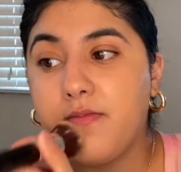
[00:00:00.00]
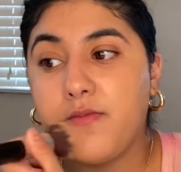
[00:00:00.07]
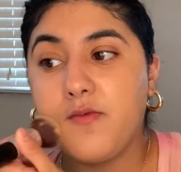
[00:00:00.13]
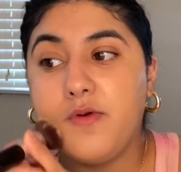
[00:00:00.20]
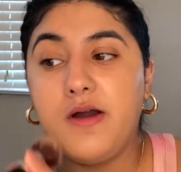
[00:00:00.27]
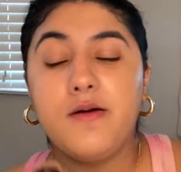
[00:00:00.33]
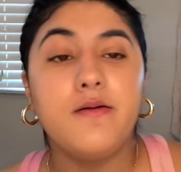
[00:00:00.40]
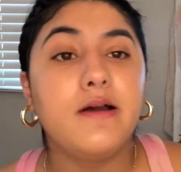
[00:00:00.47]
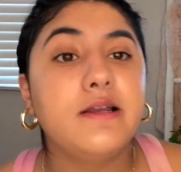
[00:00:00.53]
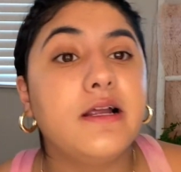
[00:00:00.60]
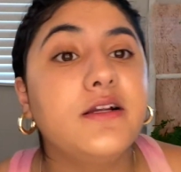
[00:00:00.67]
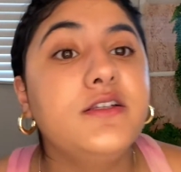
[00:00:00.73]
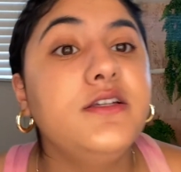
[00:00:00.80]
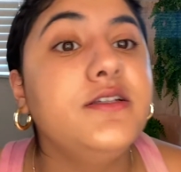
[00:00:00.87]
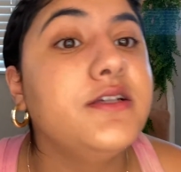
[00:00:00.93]
Wow, I
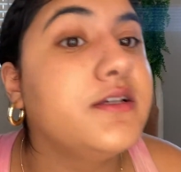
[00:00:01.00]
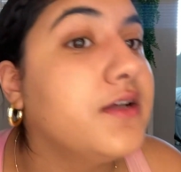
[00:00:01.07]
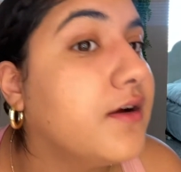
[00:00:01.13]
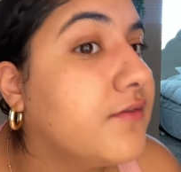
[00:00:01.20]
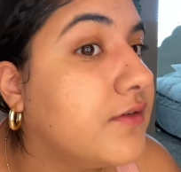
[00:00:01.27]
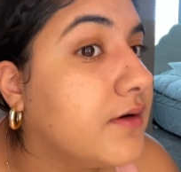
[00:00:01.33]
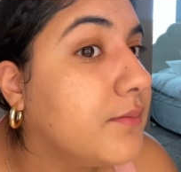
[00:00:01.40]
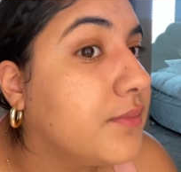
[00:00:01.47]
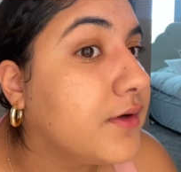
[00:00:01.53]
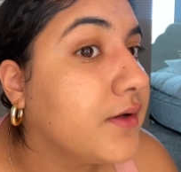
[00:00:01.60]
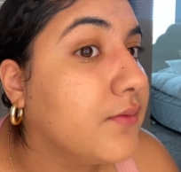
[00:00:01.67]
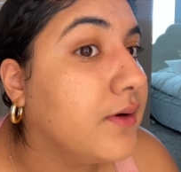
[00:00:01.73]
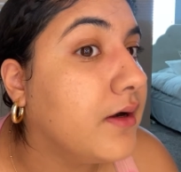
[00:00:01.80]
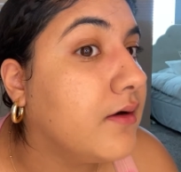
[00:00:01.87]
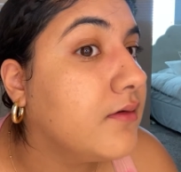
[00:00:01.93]
actually did cover it pretty
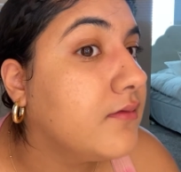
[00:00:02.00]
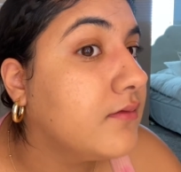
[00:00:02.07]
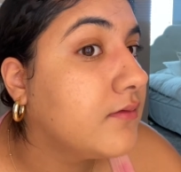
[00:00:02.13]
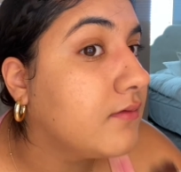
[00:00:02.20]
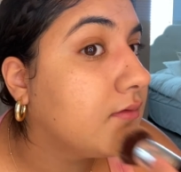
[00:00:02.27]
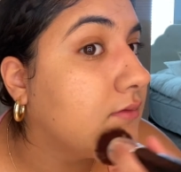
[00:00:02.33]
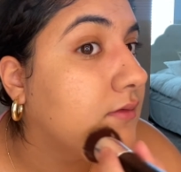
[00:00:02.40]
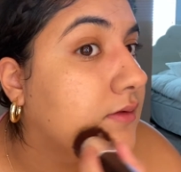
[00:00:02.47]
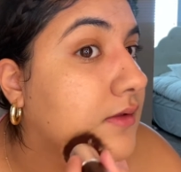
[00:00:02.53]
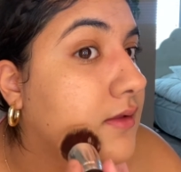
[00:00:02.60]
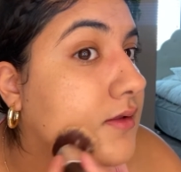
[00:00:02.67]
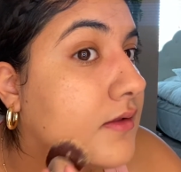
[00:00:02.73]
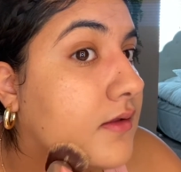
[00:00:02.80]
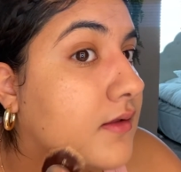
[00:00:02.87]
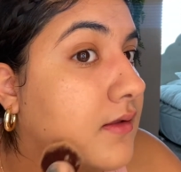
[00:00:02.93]
well.
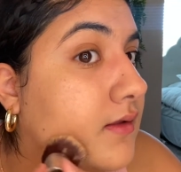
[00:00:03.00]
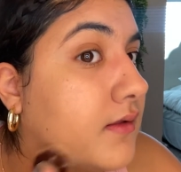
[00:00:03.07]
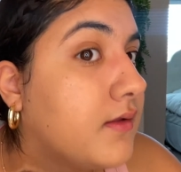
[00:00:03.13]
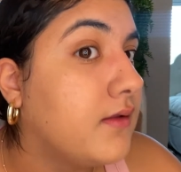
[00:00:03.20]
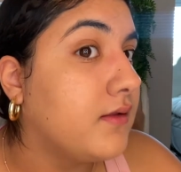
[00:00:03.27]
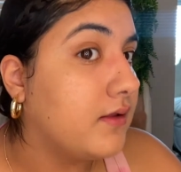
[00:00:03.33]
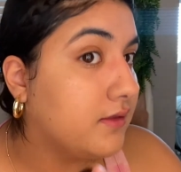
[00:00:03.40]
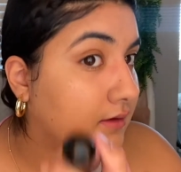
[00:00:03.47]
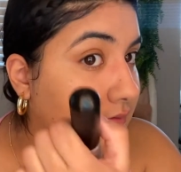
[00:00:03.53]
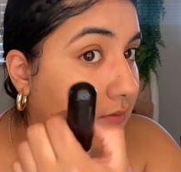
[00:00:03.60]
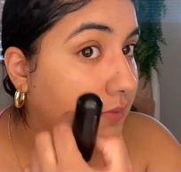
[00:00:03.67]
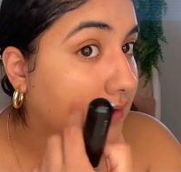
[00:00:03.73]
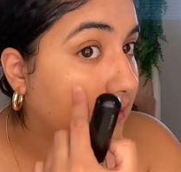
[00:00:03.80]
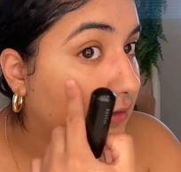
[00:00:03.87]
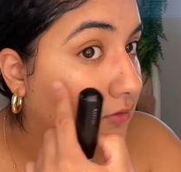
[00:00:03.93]
I think I'm gonna
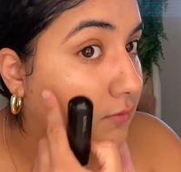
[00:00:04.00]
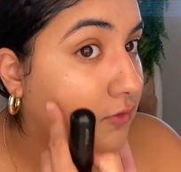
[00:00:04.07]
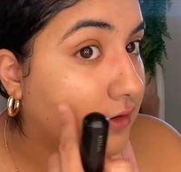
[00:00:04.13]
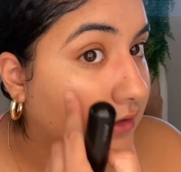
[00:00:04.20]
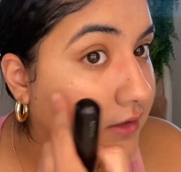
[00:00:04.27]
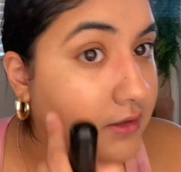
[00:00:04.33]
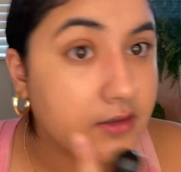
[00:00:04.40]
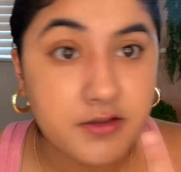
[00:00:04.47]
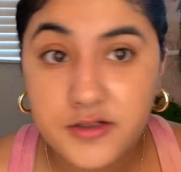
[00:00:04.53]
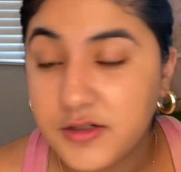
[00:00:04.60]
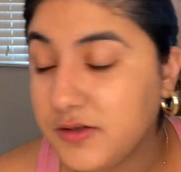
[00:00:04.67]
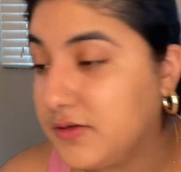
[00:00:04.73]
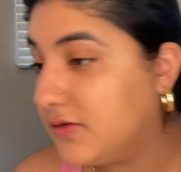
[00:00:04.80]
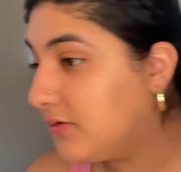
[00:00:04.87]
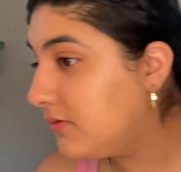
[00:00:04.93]
put a little more here
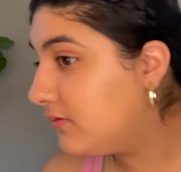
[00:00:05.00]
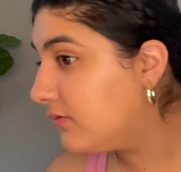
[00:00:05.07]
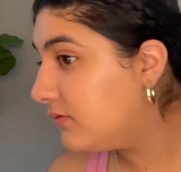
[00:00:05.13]
too.